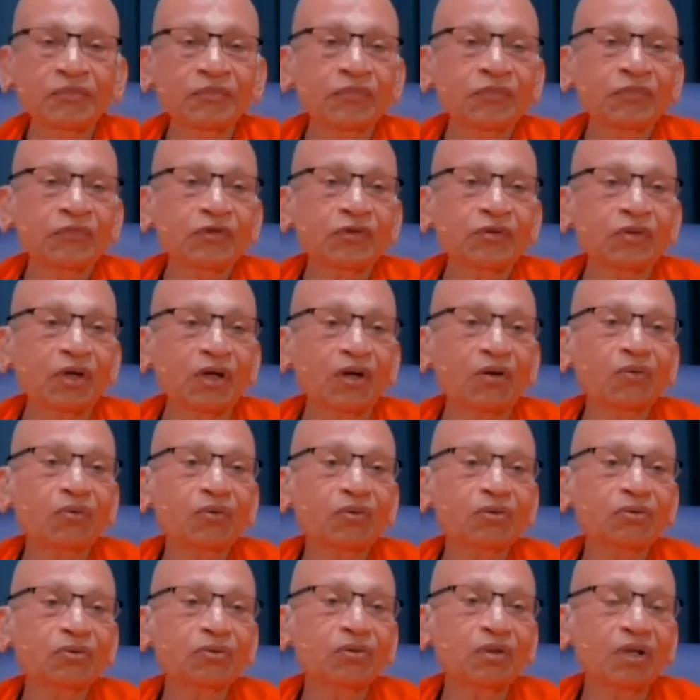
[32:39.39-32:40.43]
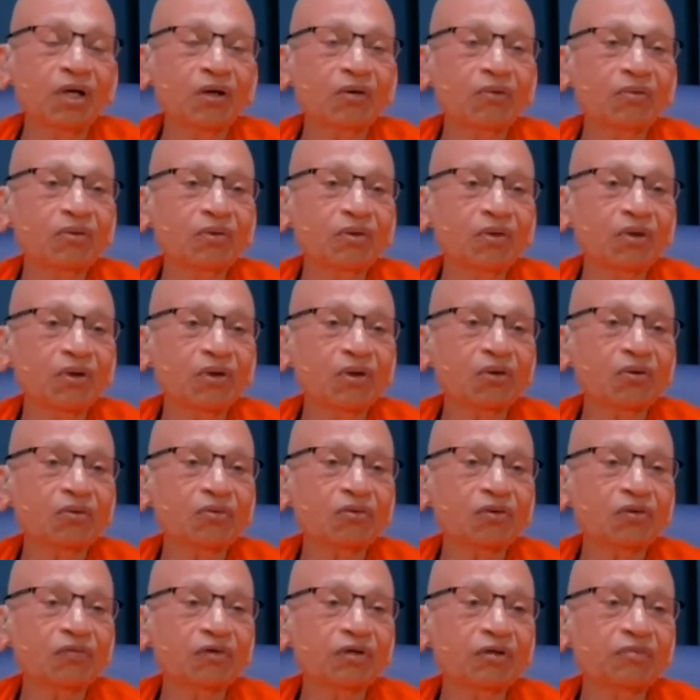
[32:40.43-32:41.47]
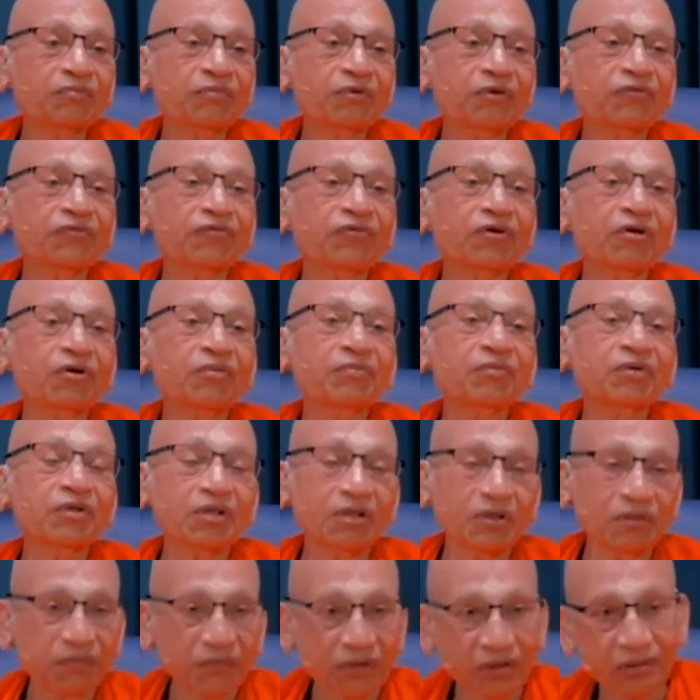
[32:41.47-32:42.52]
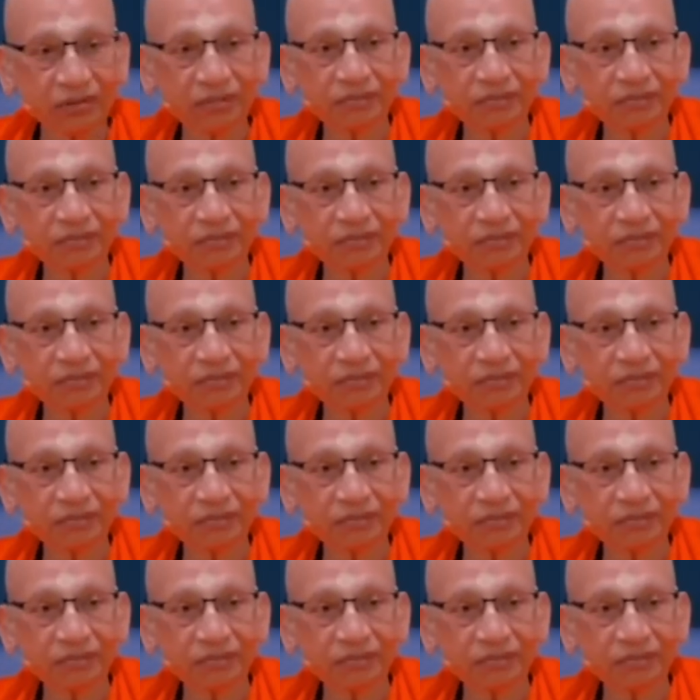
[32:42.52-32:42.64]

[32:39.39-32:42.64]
So how long should one perform karma?